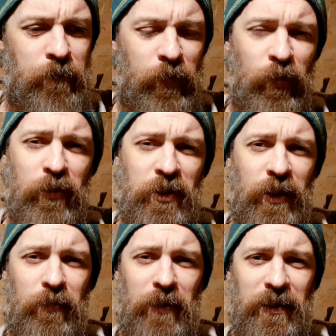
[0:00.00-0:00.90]
Not saying
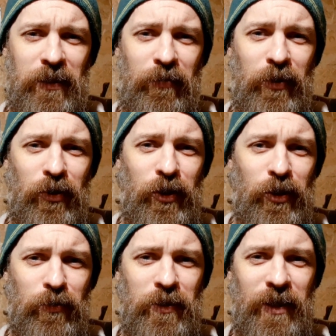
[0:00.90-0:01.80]
I'm necessarily going to
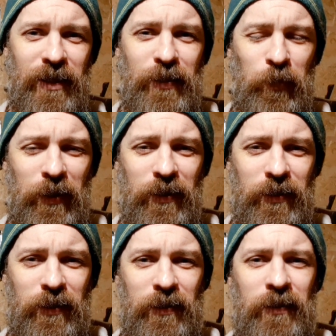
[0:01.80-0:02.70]
use these
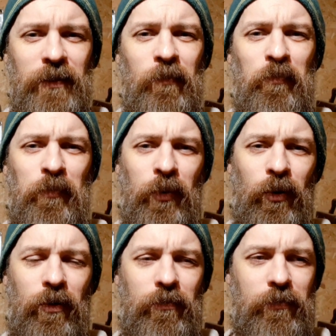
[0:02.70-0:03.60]
pieces,
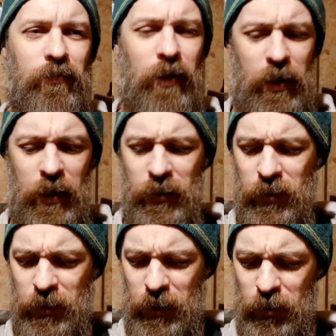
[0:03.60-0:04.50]
but
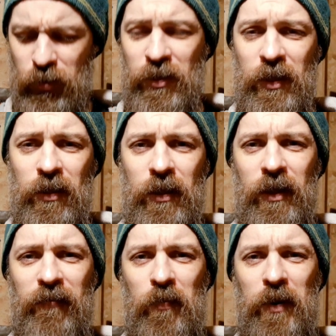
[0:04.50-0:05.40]
it's just to
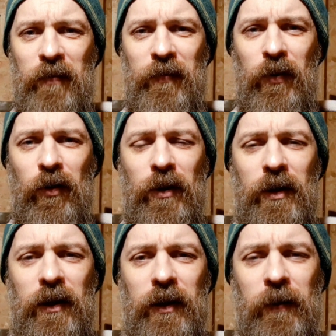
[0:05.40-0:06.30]
give a bit of an
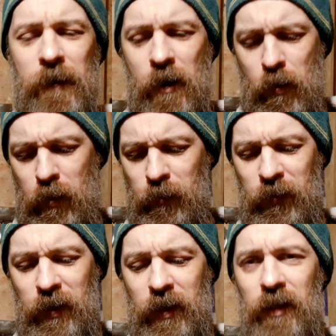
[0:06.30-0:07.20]
idea. What I'm
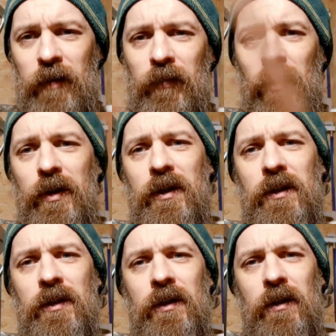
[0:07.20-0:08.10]
thinking, I've got
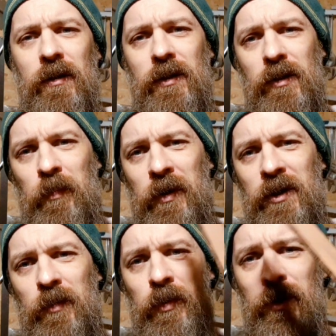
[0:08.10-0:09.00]
this is a
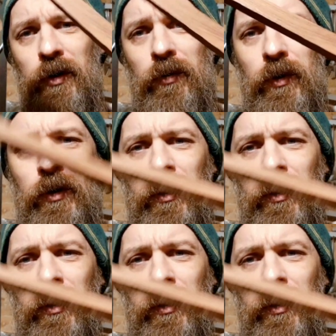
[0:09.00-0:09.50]
piece of Paduke.